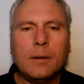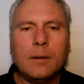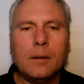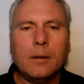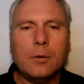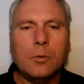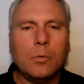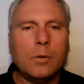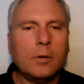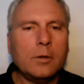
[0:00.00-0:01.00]
Hello,
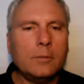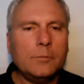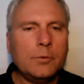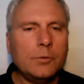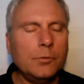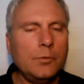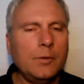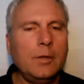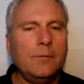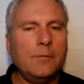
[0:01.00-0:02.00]
welcome to
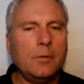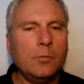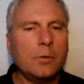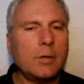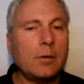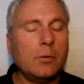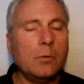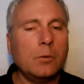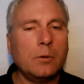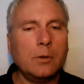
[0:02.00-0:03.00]
the
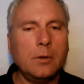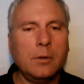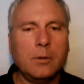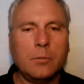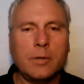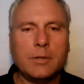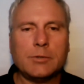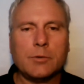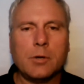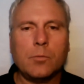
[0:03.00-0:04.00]
PHONEWORD.org
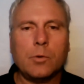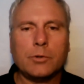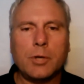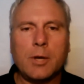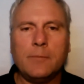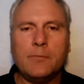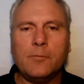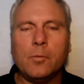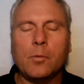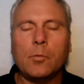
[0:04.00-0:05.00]
Registrar Workshop
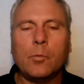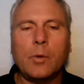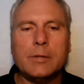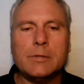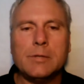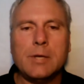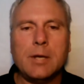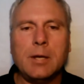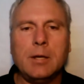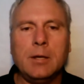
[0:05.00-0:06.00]
for
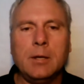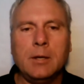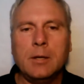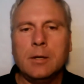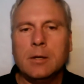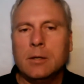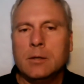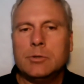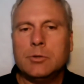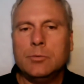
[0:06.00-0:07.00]
Wednesday,
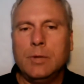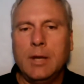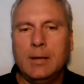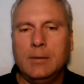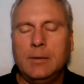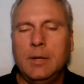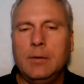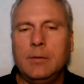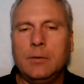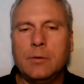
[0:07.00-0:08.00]
June the
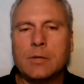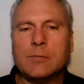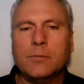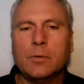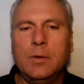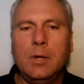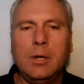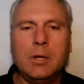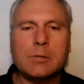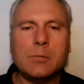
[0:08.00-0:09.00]
18th,
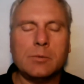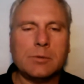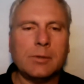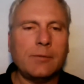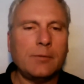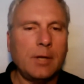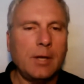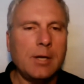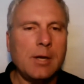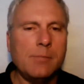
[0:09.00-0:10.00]
2014. It's almost 11
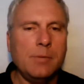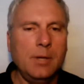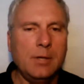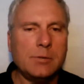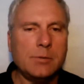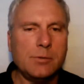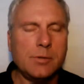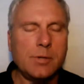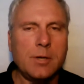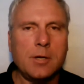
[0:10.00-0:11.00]
a.m.
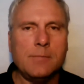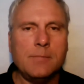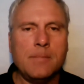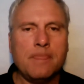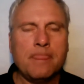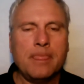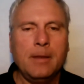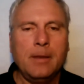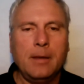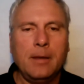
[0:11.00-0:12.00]
Eastern Time,
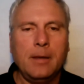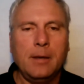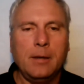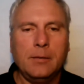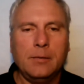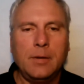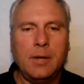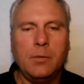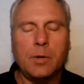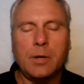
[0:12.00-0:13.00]
and
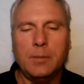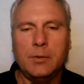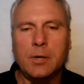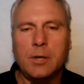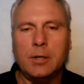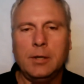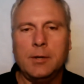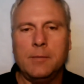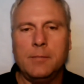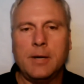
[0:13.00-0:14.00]
today we're going to be talking
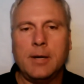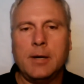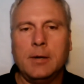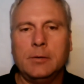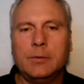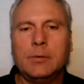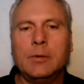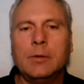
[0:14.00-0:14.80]
about